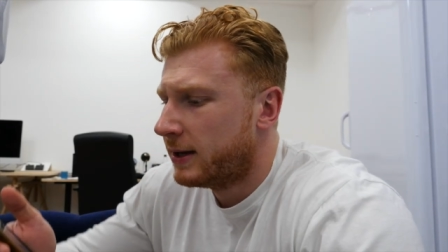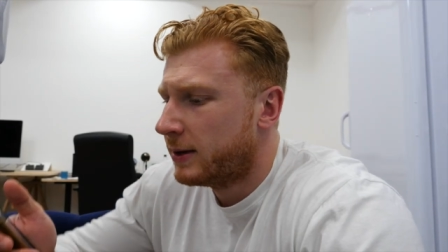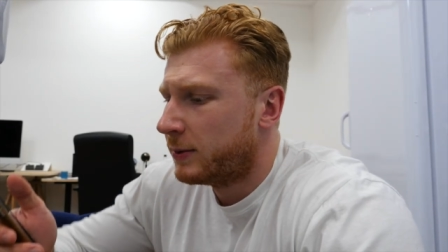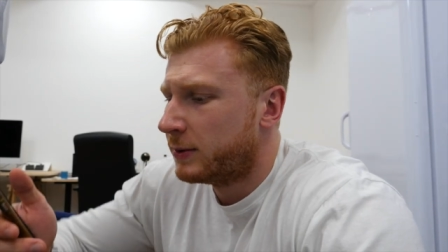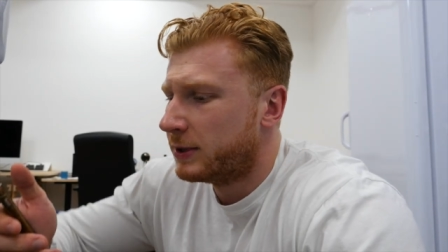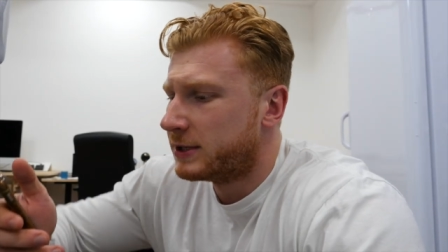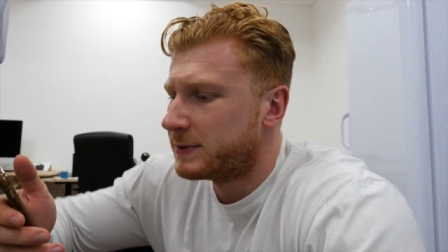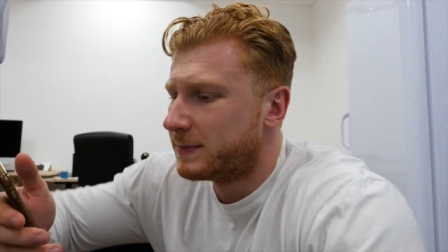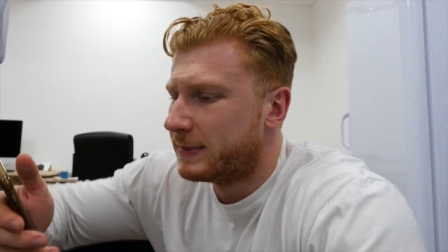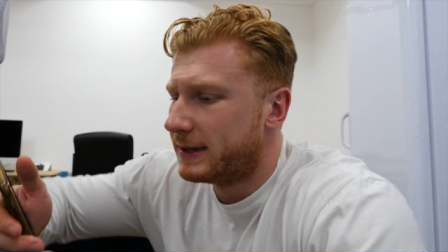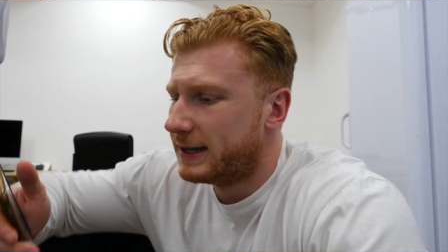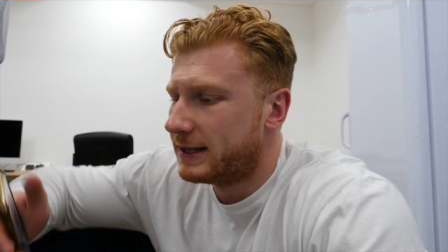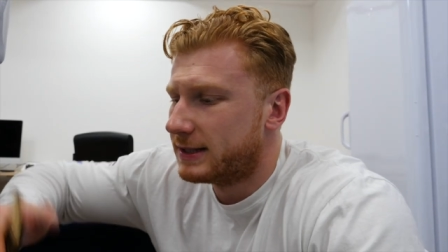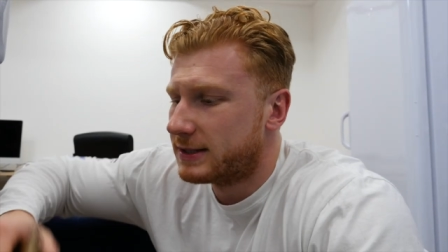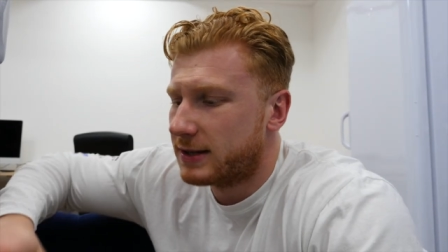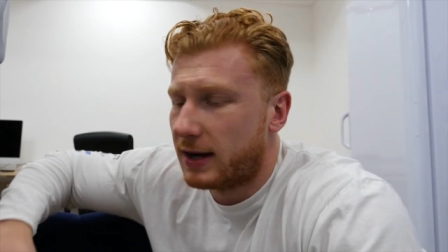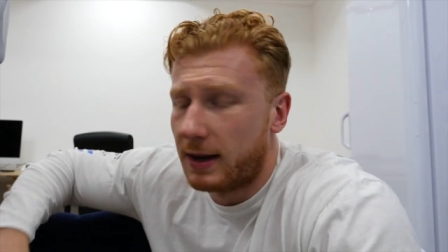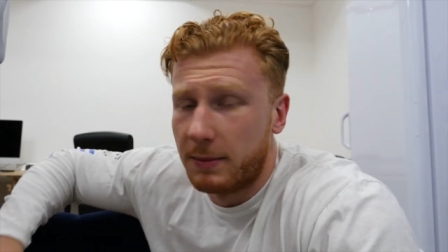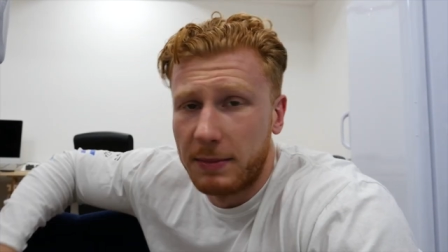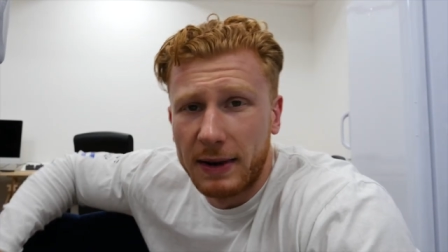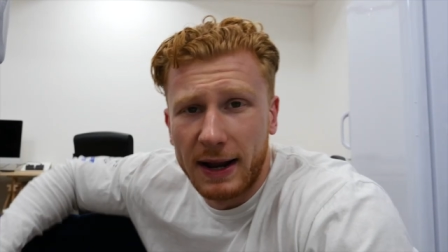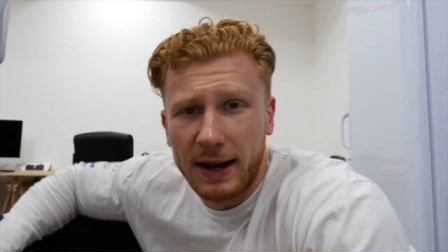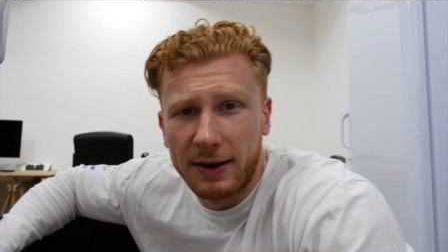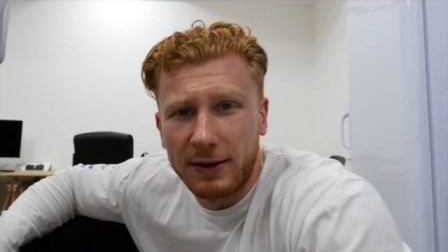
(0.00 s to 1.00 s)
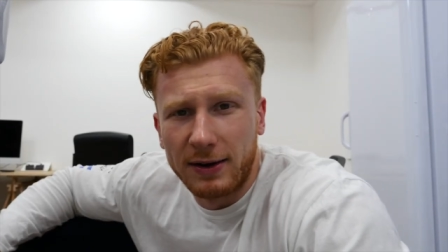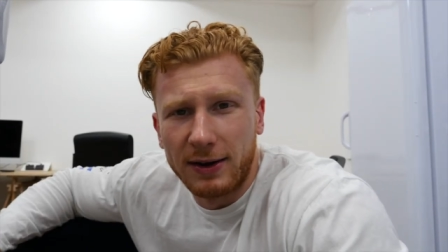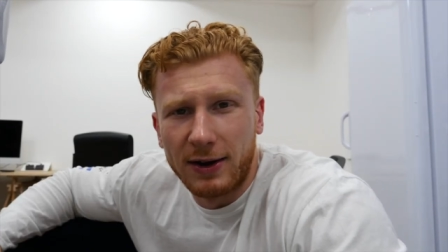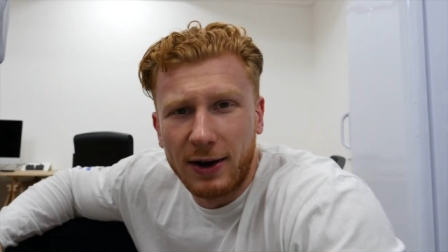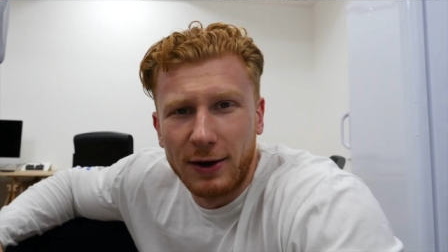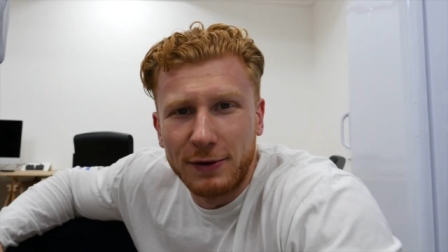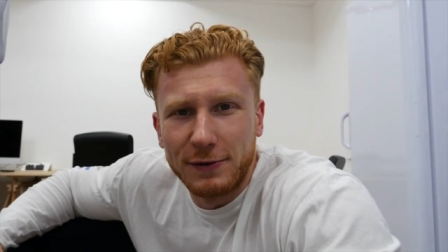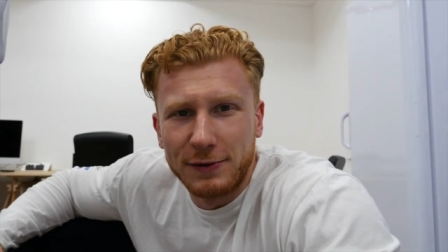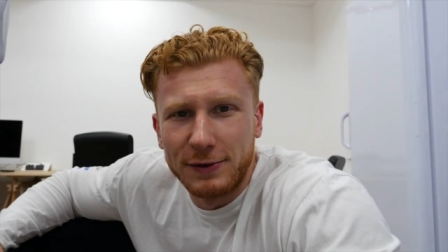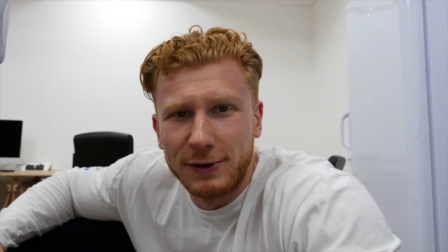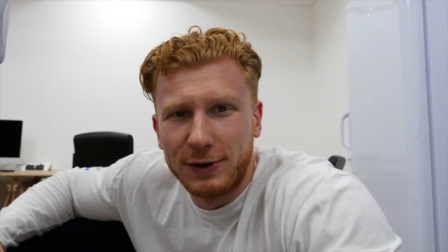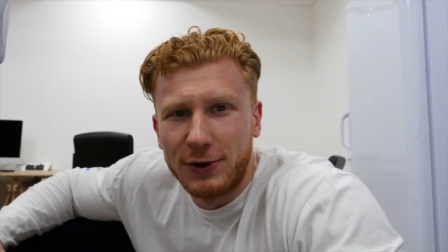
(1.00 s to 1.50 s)
which means I'm now gonna go
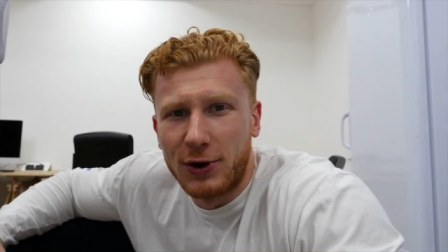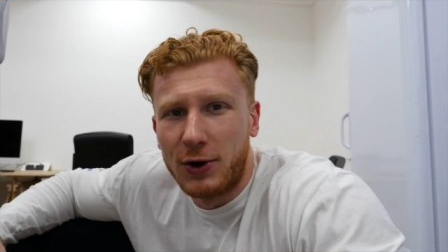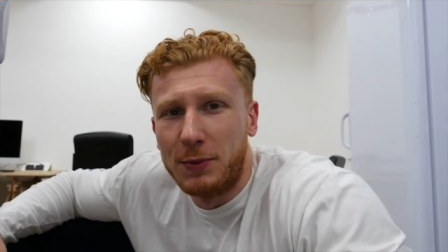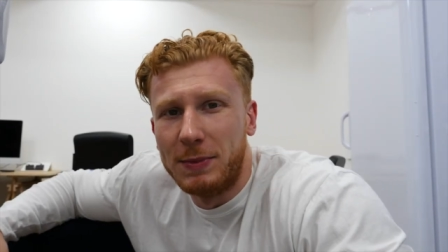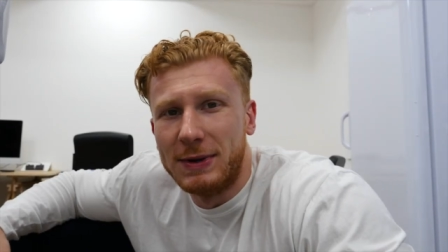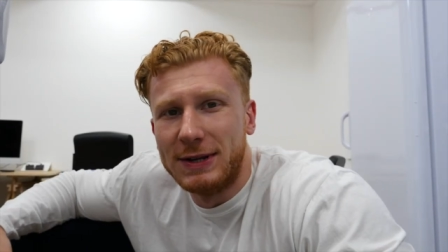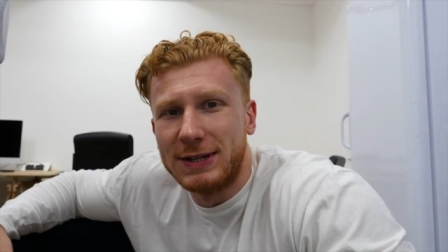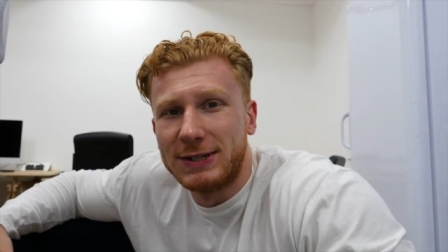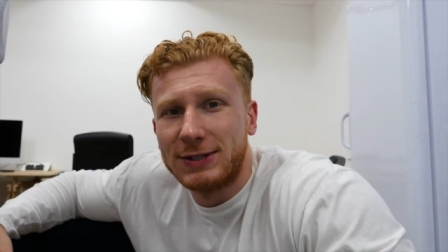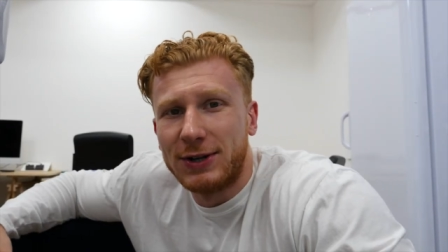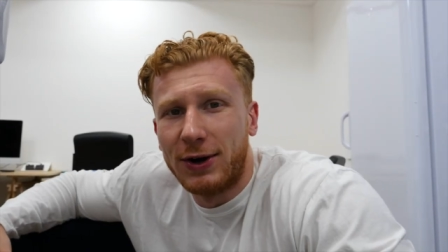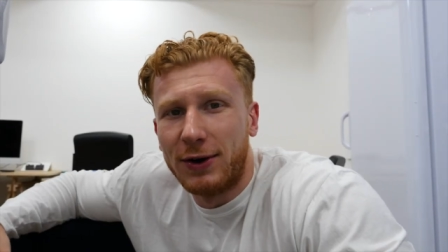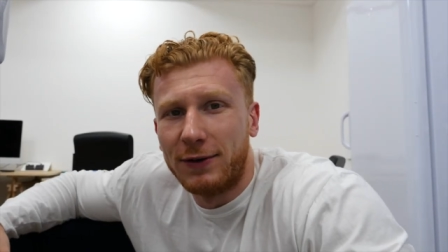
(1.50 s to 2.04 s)
through the comments